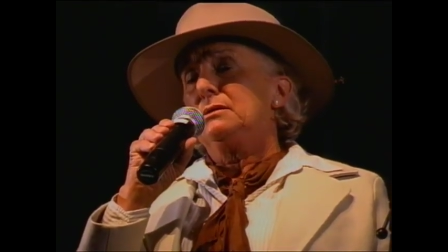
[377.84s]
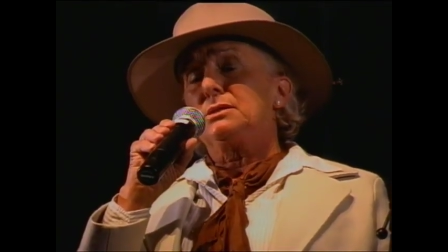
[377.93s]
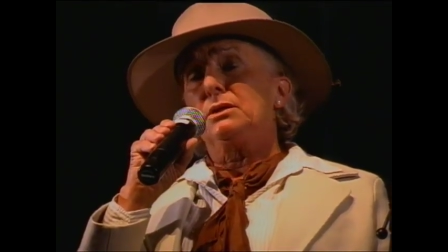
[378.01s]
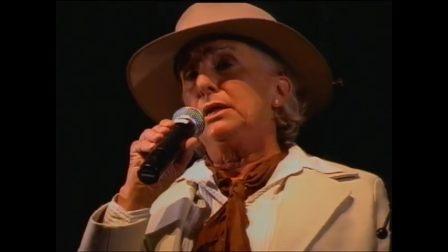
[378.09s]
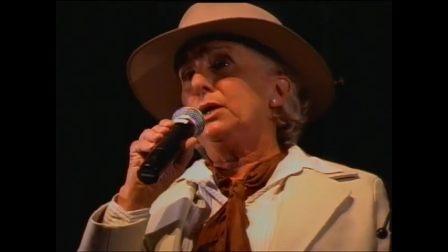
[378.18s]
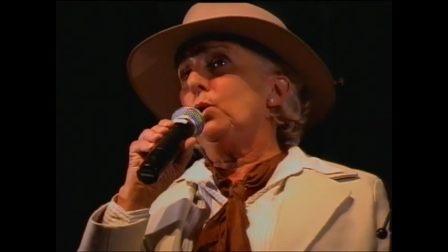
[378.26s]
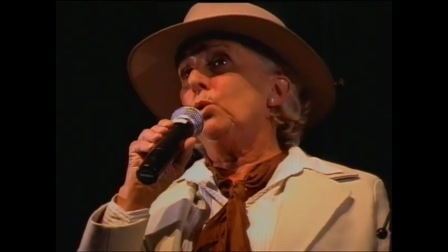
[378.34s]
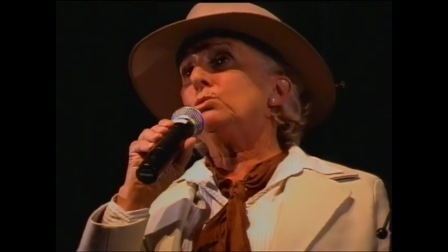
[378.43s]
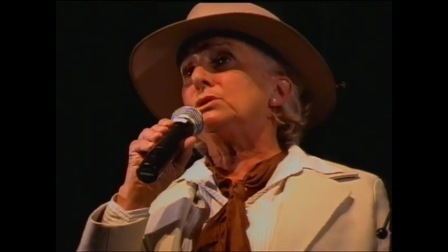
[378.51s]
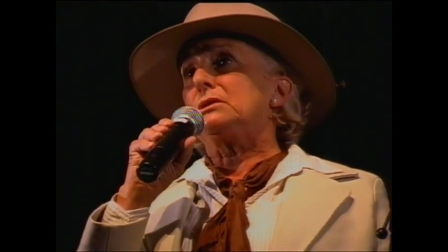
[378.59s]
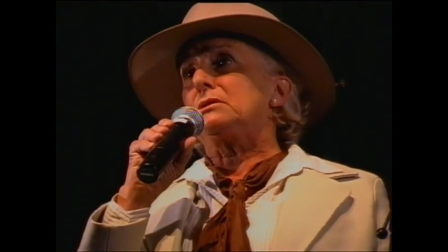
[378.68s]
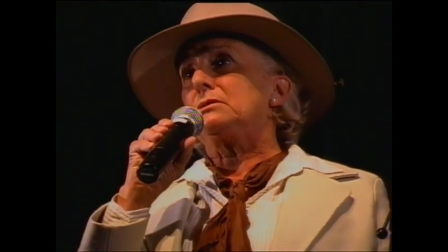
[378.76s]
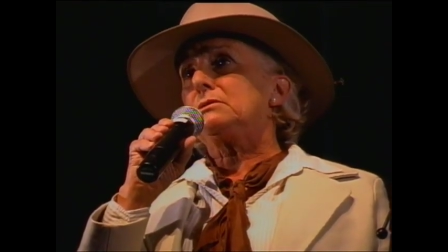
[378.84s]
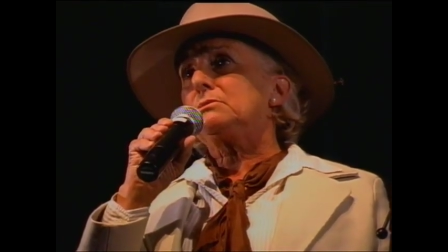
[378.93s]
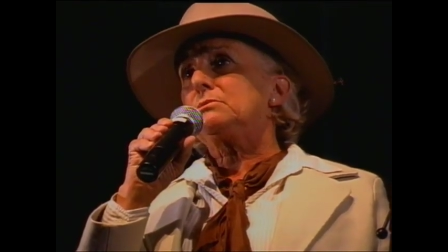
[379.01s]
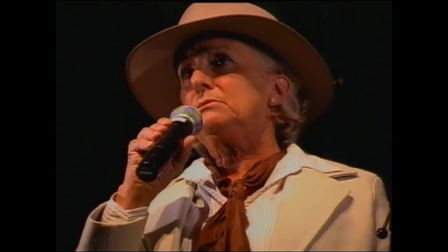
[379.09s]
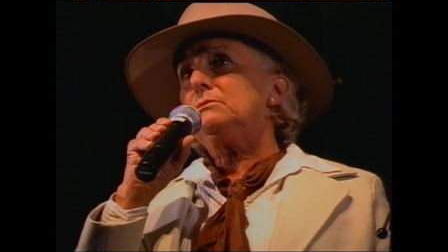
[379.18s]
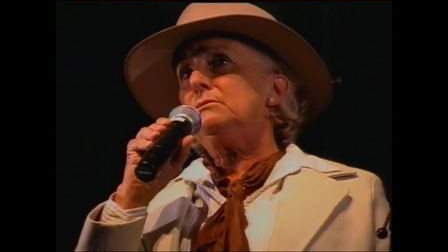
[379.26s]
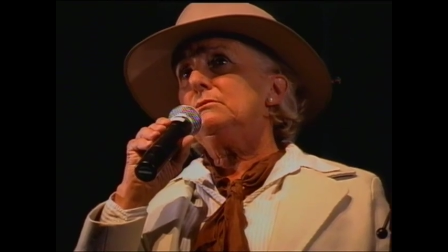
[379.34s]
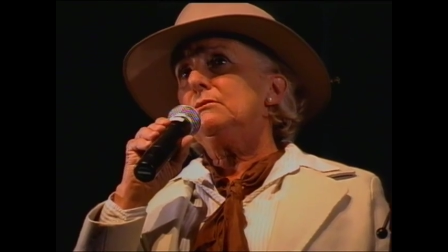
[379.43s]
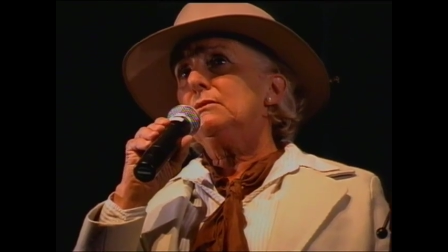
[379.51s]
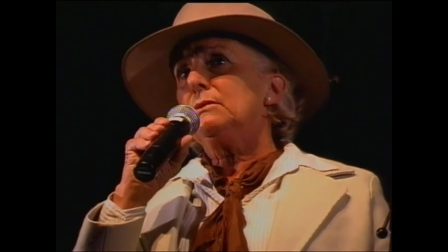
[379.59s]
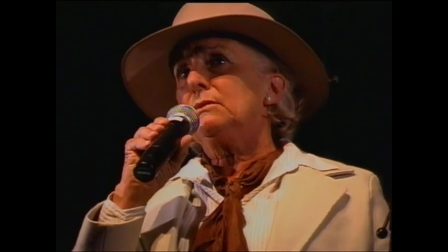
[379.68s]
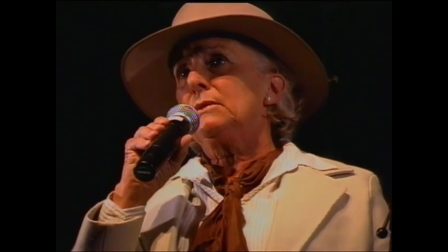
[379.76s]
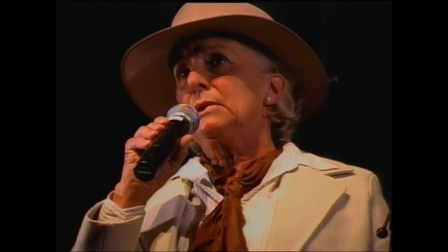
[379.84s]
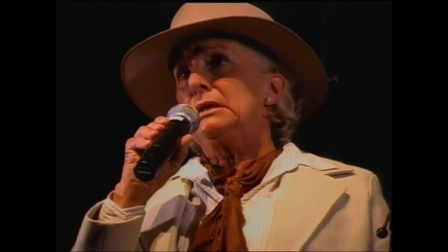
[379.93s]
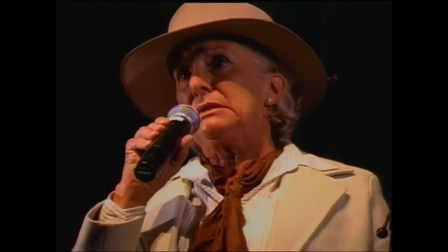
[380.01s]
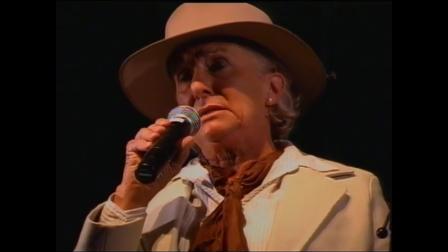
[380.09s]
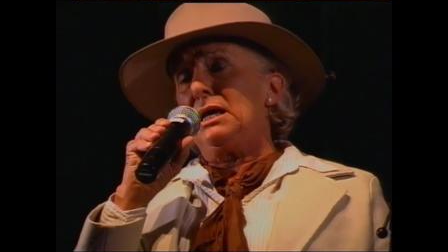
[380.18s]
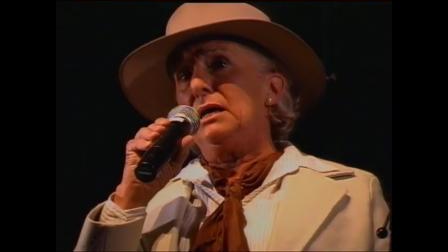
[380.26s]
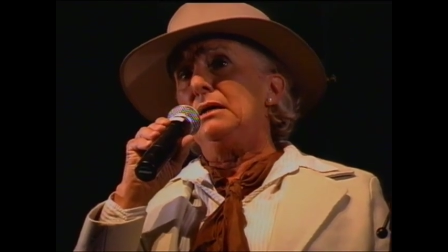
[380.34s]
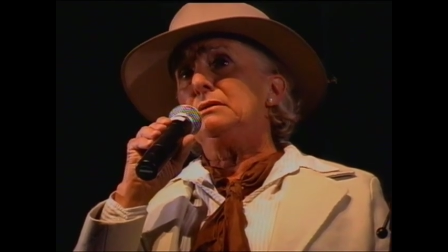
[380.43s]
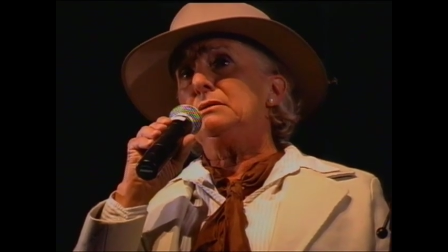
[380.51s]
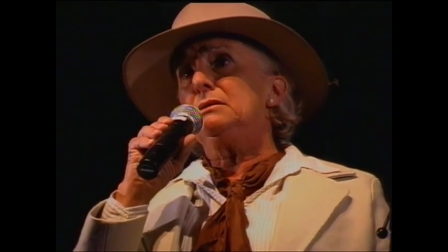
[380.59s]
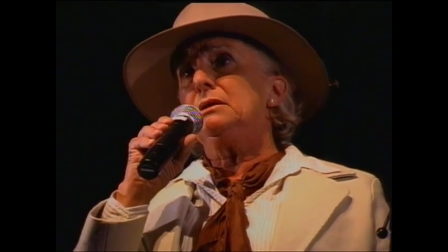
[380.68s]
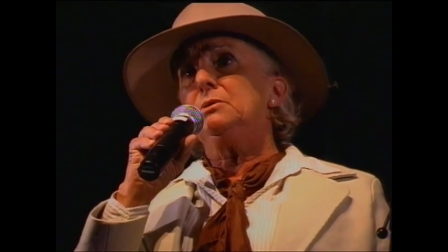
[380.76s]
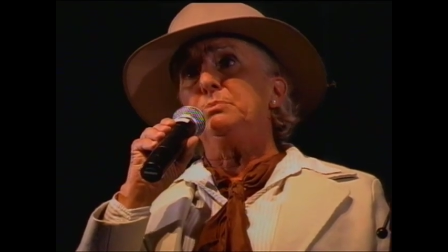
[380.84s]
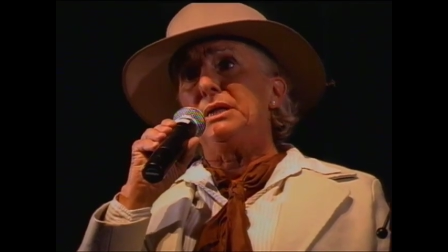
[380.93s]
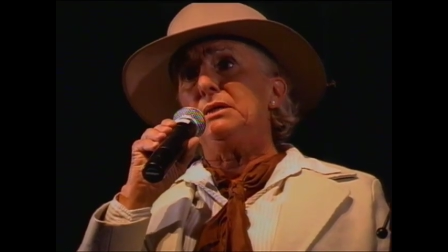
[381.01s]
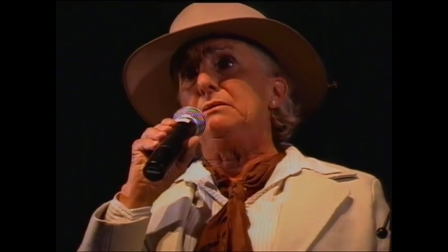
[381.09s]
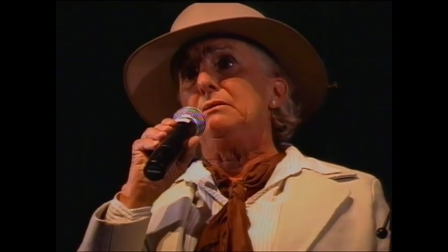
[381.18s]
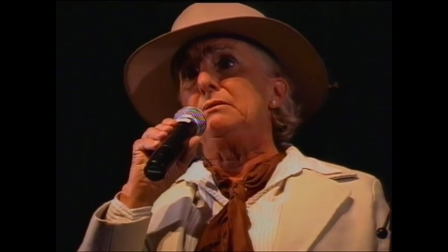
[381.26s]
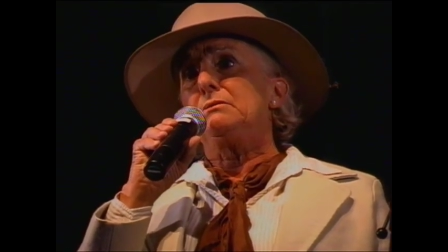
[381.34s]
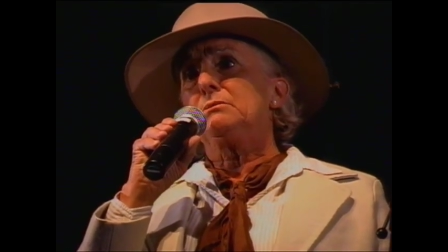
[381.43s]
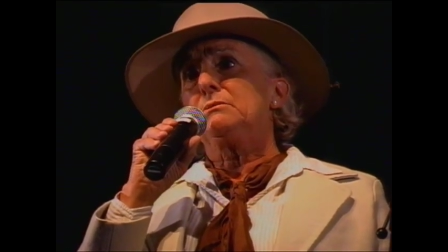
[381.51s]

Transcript: till they halted sad and beaten,